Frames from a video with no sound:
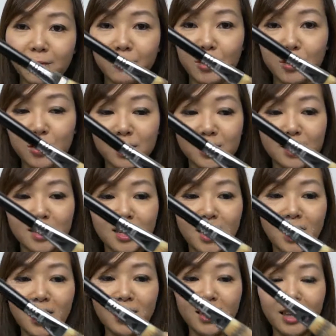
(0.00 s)
If you can
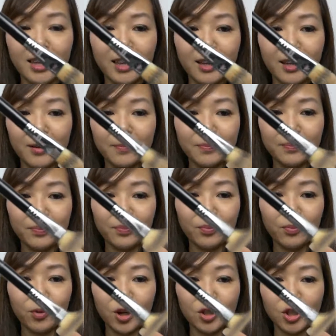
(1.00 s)
see the
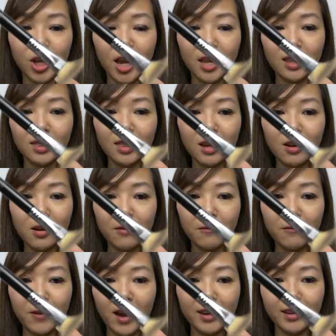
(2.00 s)
brush head there
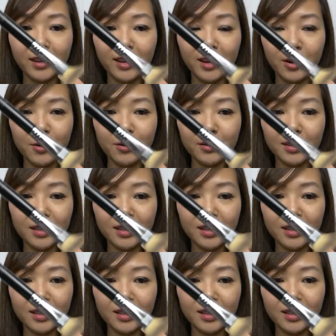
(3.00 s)
fanning out.